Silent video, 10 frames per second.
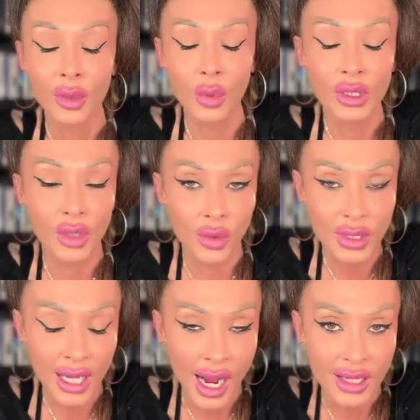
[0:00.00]
with those
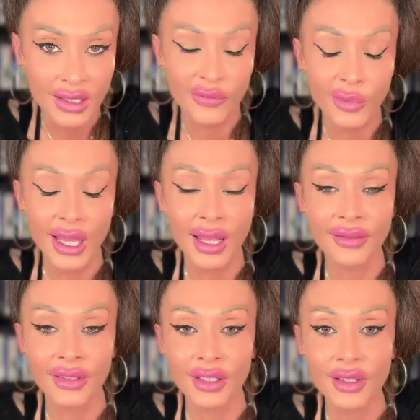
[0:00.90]
kinds of
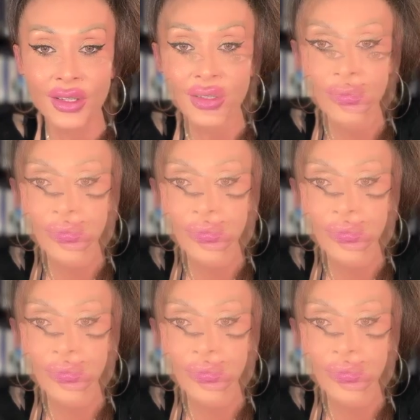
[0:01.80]
behaviors.